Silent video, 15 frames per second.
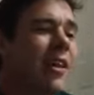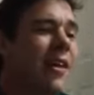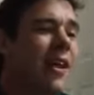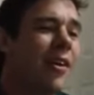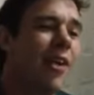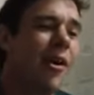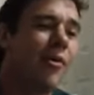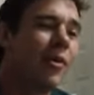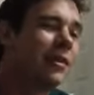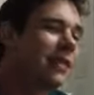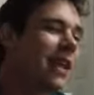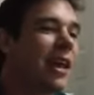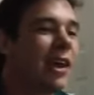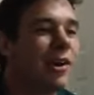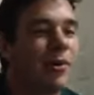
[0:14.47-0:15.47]
They're always
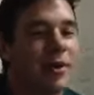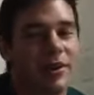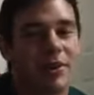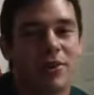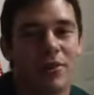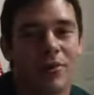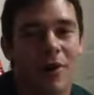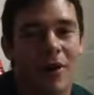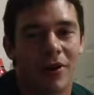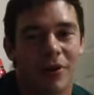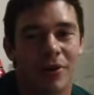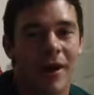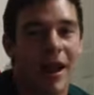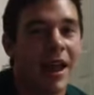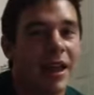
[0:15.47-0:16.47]
there when you wanna
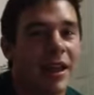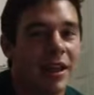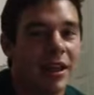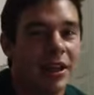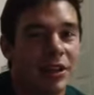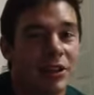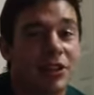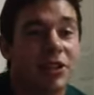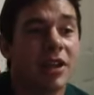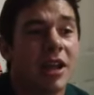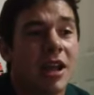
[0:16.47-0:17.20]
rage.